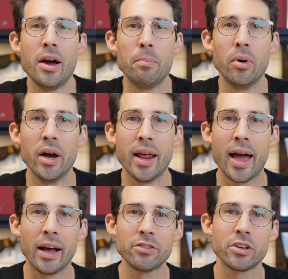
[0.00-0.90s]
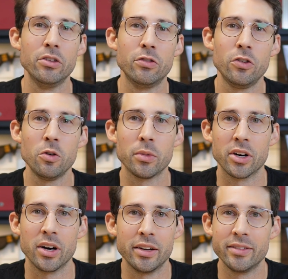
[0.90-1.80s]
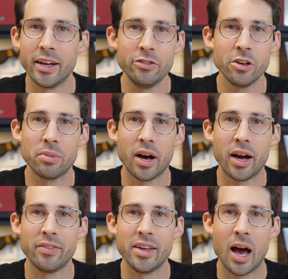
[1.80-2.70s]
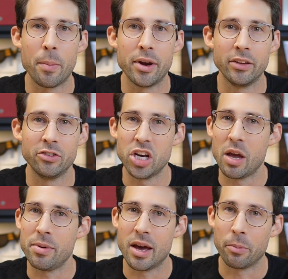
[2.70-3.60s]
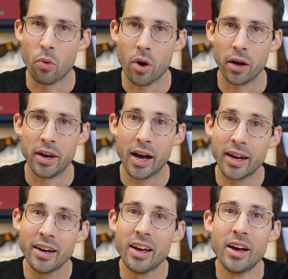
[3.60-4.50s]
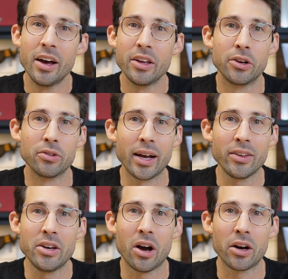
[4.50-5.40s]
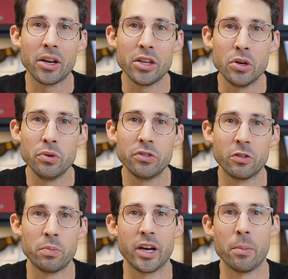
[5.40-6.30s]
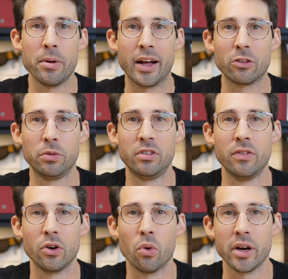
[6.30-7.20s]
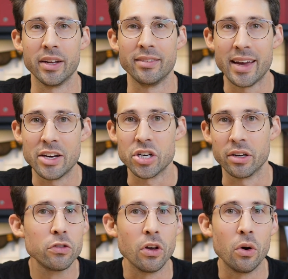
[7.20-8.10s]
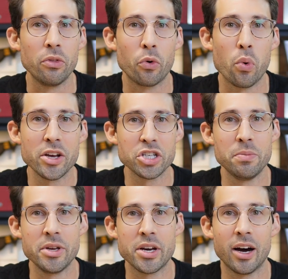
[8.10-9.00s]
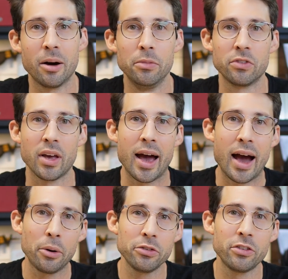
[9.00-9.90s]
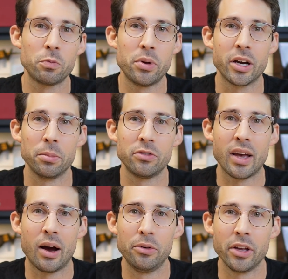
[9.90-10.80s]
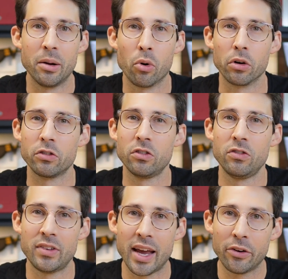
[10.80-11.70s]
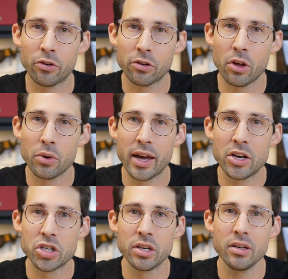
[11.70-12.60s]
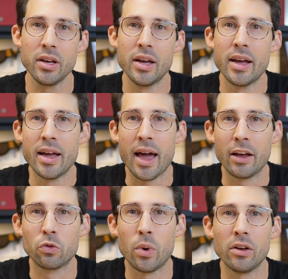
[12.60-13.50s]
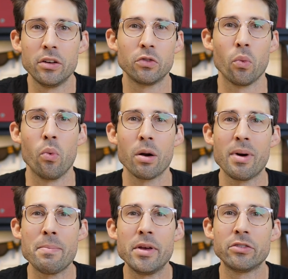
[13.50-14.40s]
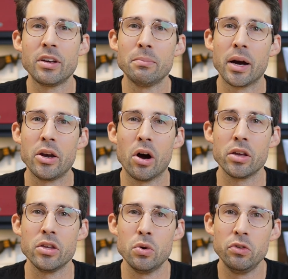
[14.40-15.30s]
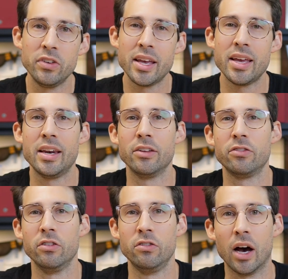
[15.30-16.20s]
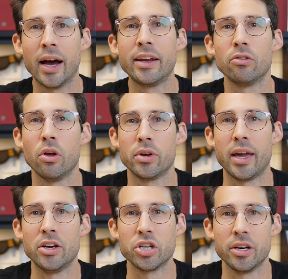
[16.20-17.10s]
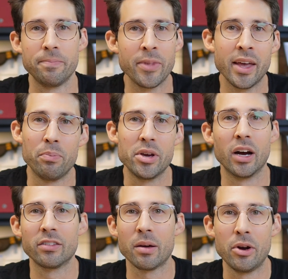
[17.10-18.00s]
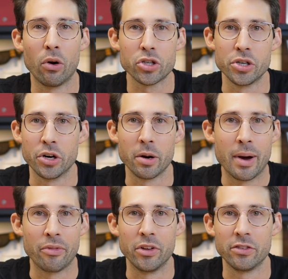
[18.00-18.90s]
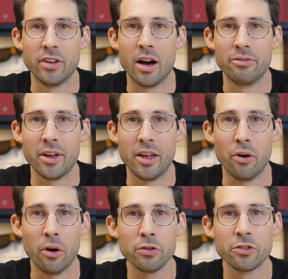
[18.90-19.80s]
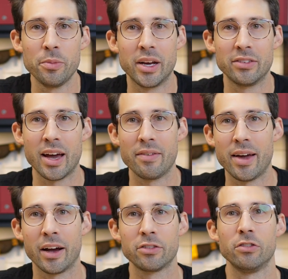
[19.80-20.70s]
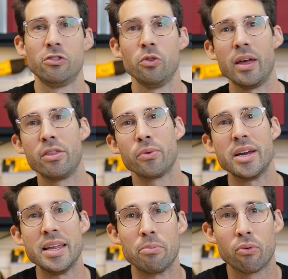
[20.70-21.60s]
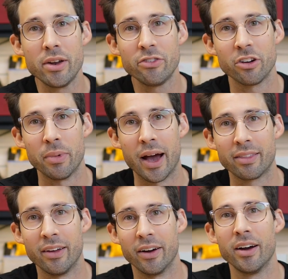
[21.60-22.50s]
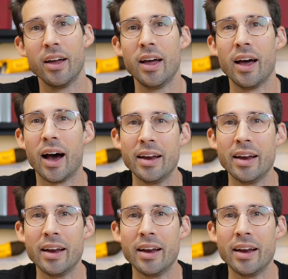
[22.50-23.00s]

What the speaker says: But as a consumer, unless you're buying the Ibanez JBM Quad 9, you're likely not going to use this pickup in that specific orientation. So the question becomes, how does this pickup sound in a more standard location? As well as, what am I missing by not using it in its designed location? Because I'm an ultra nerd about this stuff, and also because I have access to a 3D printer back there, I